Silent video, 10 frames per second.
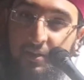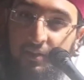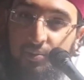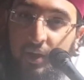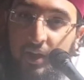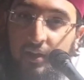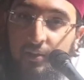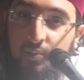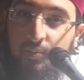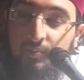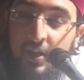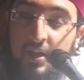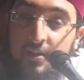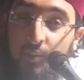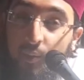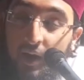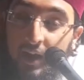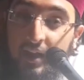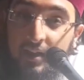as well. Why?